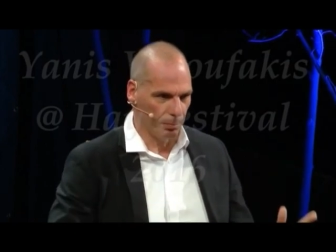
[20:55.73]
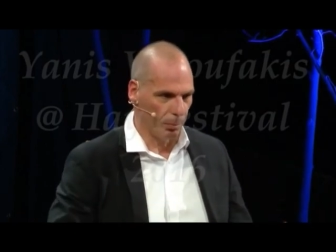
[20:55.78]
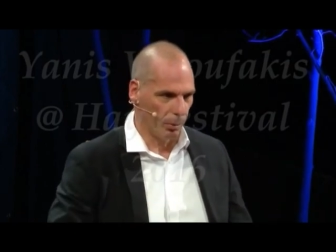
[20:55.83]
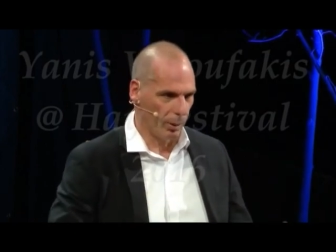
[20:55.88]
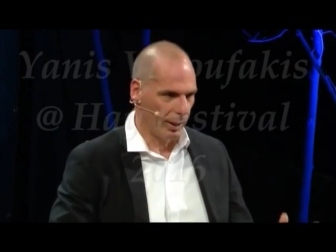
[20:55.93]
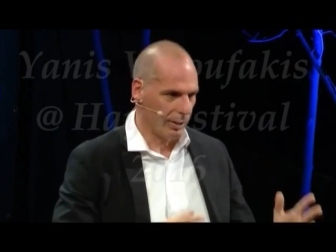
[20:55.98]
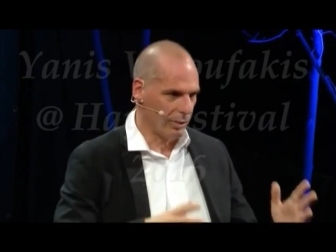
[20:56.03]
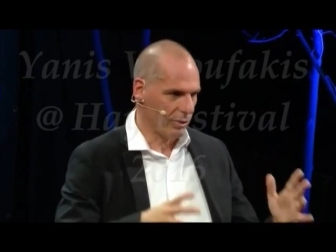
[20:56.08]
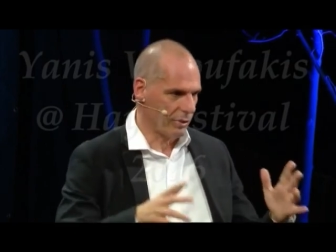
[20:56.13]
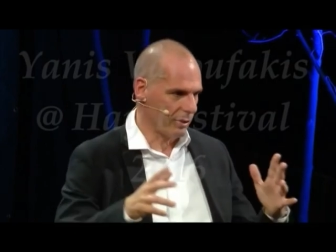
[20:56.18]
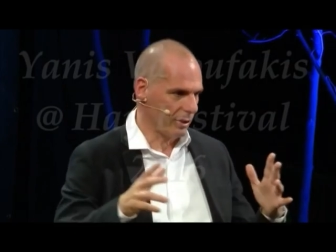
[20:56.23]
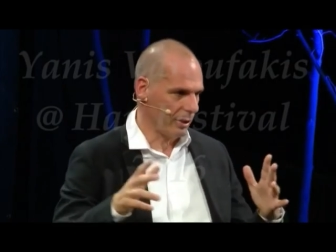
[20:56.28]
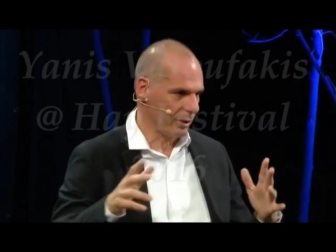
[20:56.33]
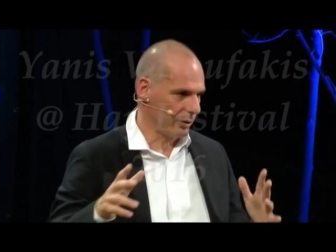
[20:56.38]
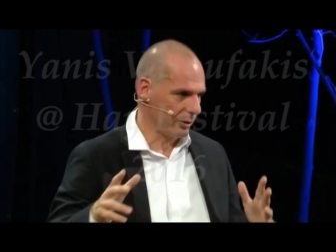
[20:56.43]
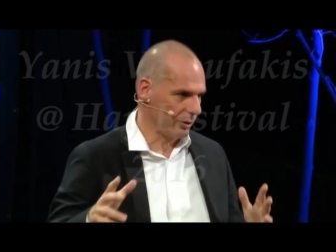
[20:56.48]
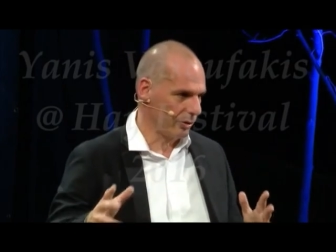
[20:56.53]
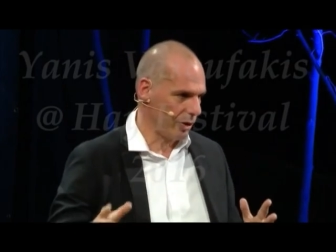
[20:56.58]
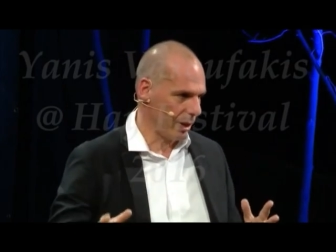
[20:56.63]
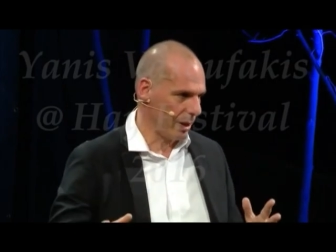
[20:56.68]
bullets
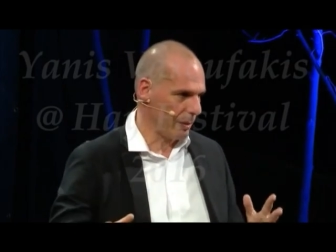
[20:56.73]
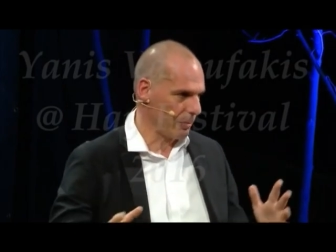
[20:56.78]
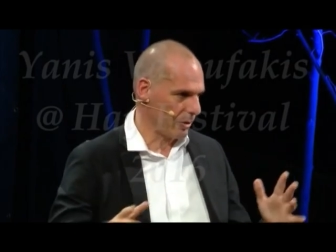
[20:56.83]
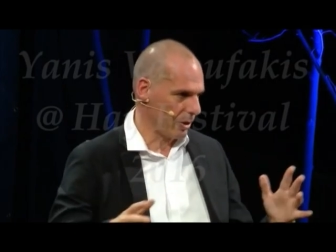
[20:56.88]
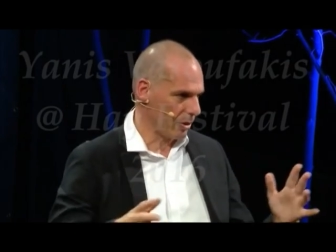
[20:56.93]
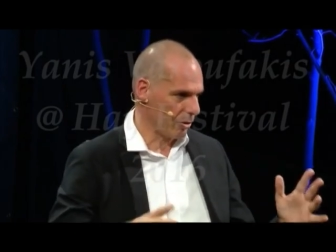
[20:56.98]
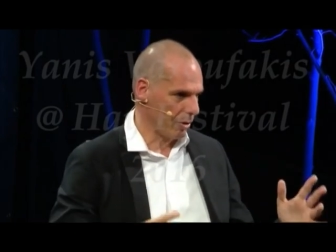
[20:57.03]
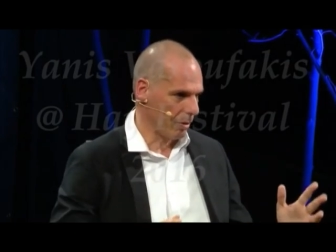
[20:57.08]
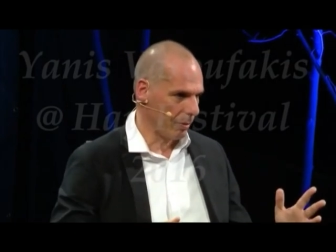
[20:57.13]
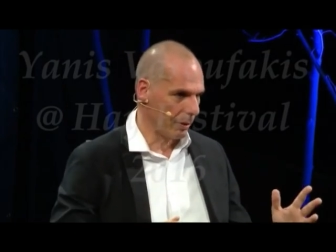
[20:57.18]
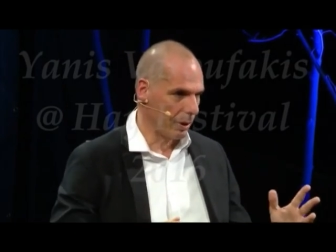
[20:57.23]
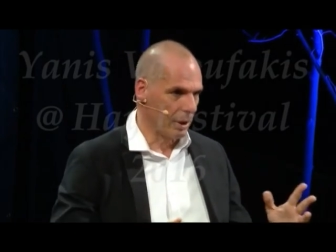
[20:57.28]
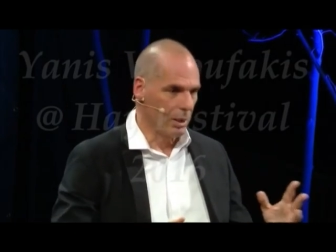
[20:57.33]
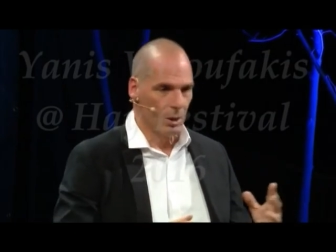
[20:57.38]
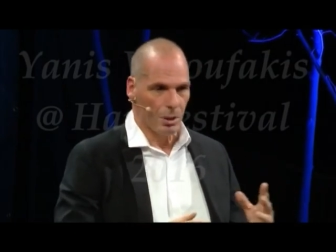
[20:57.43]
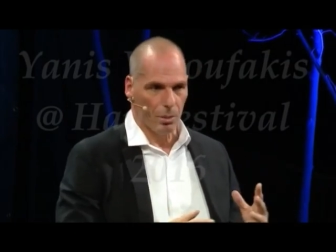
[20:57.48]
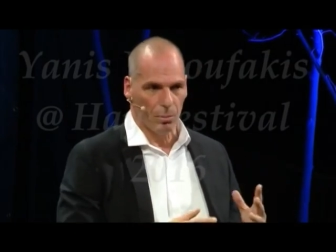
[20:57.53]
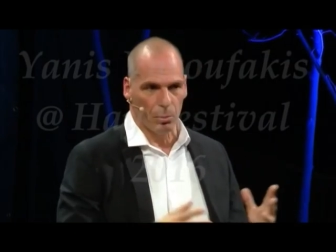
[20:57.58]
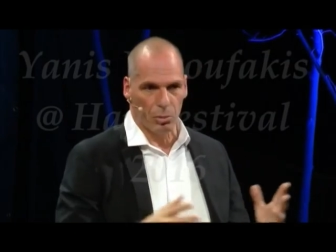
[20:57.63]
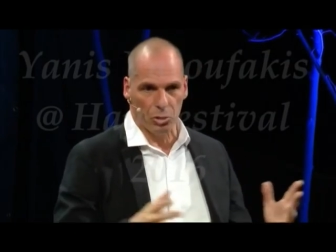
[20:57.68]
and jeeps and so on
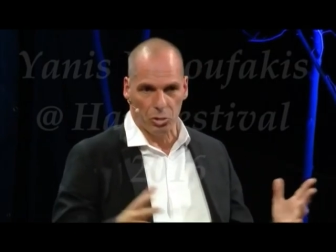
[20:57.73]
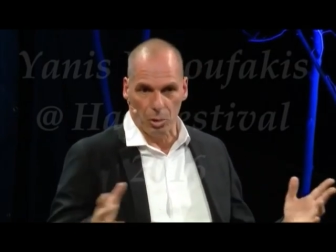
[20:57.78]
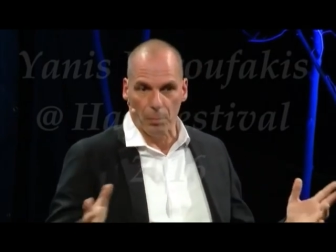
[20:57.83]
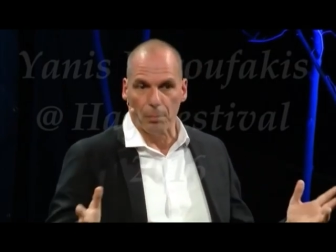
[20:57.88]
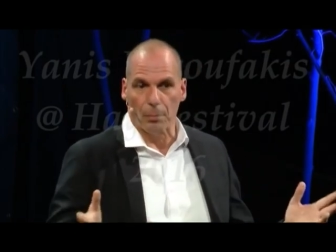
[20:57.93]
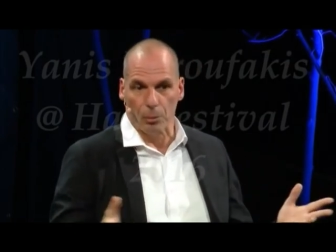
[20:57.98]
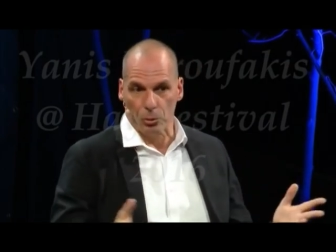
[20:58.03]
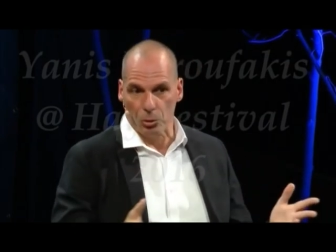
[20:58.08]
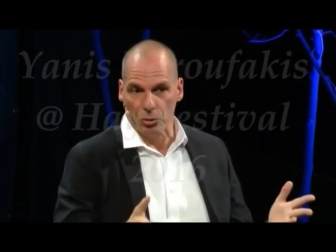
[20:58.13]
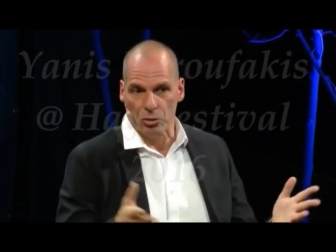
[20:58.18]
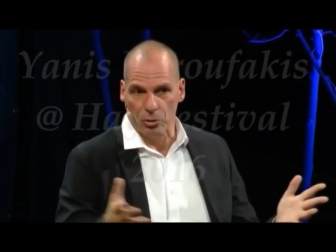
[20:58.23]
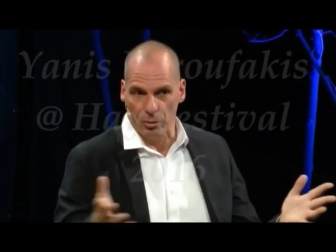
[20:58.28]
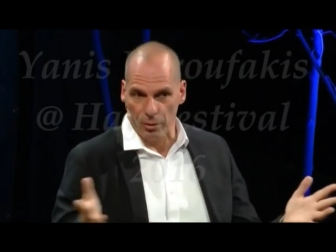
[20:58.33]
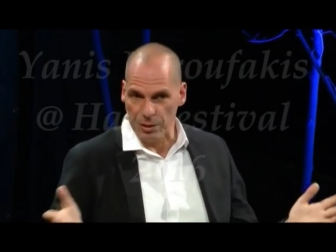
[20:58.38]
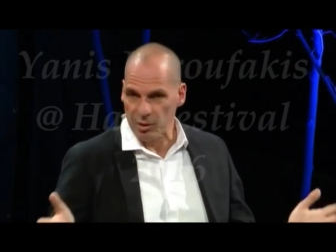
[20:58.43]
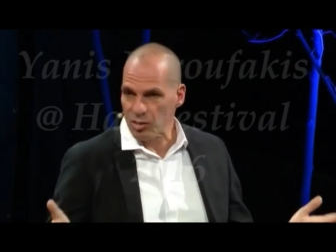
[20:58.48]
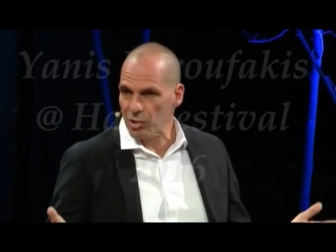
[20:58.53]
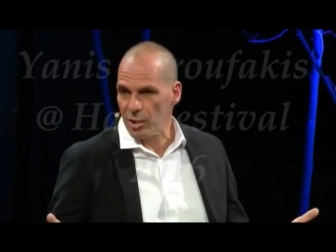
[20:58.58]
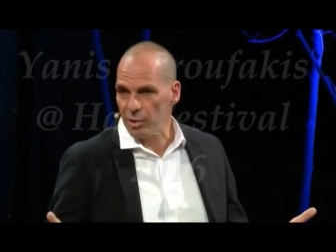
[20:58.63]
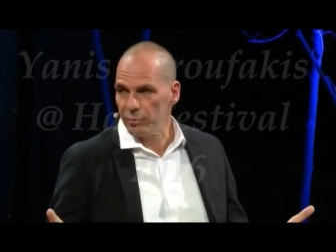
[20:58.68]
would stop producing all
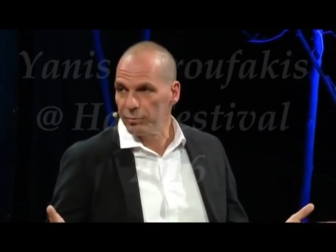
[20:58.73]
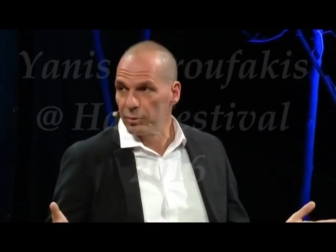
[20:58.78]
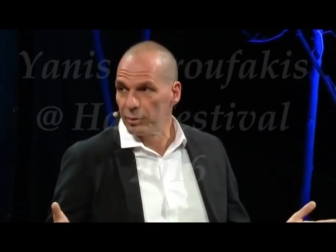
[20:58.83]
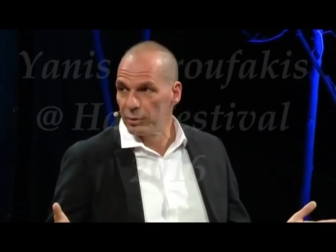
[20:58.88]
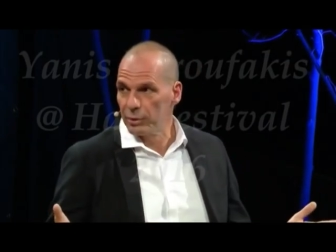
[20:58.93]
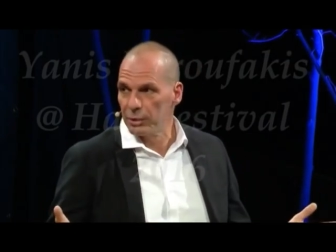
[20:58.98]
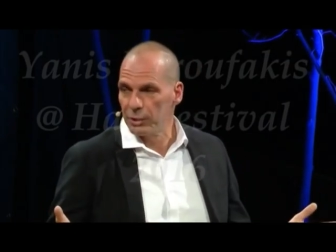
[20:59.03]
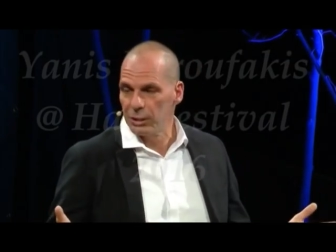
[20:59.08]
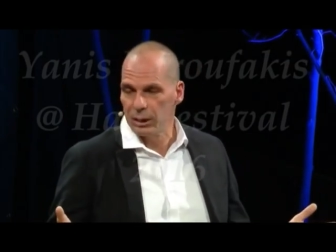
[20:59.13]
that stuff.